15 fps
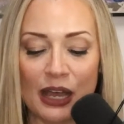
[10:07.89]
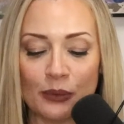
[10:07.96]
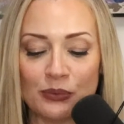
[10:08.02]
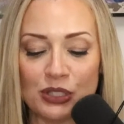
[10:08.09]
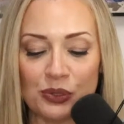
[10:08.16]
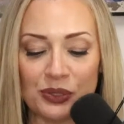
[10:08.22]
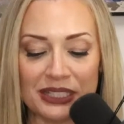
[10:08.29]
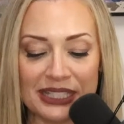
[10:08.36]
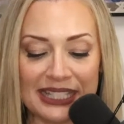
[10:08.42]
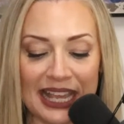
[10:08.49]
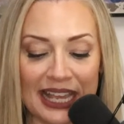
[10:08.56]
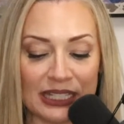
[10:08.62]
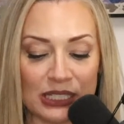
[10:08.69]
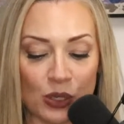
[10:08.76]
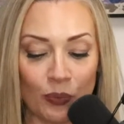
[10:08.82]
So it
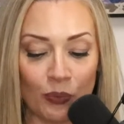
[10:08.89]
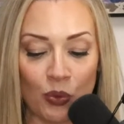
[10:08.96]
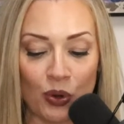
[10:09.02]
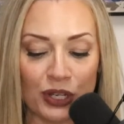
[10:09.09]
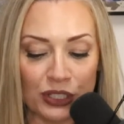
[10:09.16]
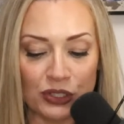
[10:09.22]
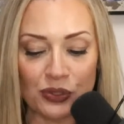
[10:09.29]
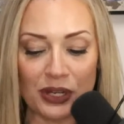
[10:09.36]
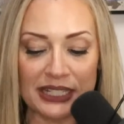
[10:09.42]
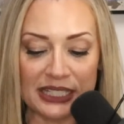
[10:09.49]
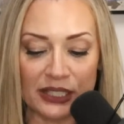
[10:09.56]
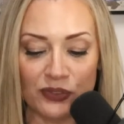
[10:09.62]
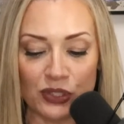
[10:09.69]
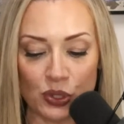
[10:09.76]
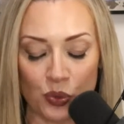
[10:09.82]
says, mortgage rates
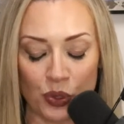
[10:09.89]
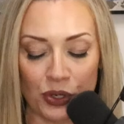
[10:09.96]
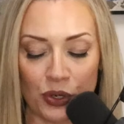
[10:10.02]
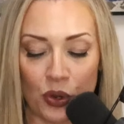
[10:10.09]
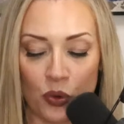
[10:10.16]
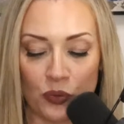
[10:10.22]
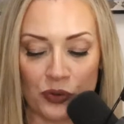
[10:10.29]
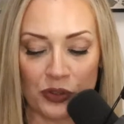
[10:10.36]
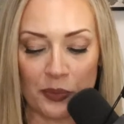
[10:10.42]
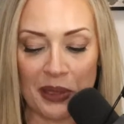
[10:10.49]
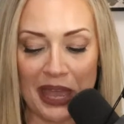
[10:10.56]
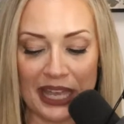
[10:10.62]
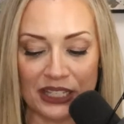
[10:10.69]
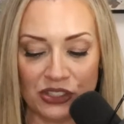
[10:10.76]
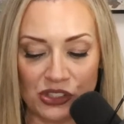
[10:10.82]
have soared over the
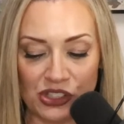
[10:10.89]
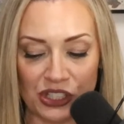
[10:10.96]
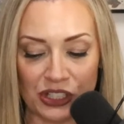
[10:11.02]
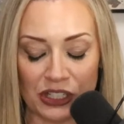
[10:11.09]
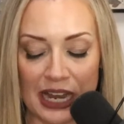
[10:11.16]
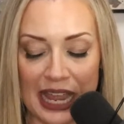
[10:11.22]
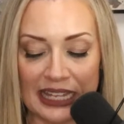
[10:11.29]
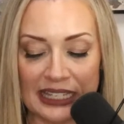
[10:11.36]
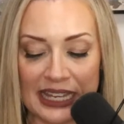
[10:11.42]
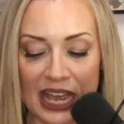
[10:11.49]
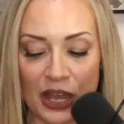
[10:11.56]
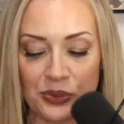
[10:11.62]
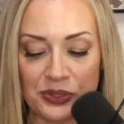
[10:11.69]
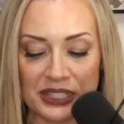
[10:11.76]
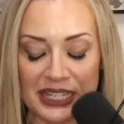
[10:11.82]
past year and
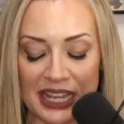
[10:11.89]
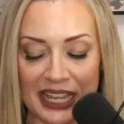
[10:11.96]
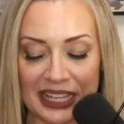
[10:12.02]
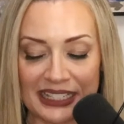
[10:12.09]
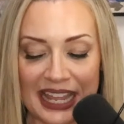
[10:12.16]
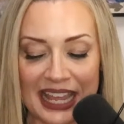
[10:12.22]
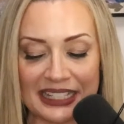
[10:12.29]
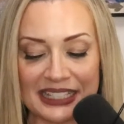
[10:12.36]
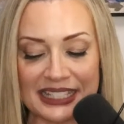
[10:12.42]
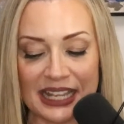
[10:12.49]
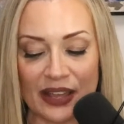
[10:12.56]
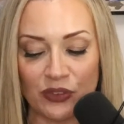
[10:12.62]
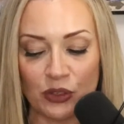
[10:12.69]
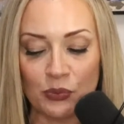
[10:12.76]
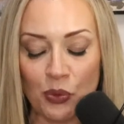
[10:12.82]
now stand at
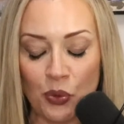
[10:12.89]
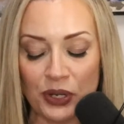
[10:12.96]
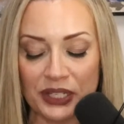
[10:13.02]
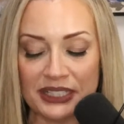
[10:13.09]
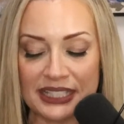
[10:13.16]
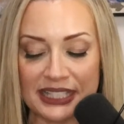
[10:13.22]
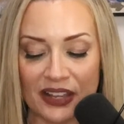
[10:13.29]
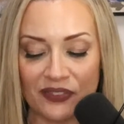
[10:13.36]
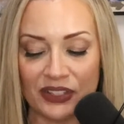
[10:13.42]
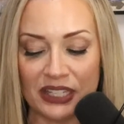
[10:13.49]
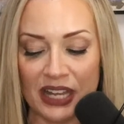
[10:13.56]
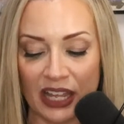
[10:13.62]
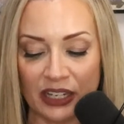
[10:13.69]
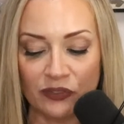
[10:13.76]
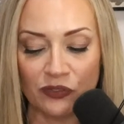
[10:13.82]

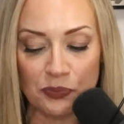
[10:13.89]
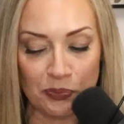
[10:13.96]
7.79%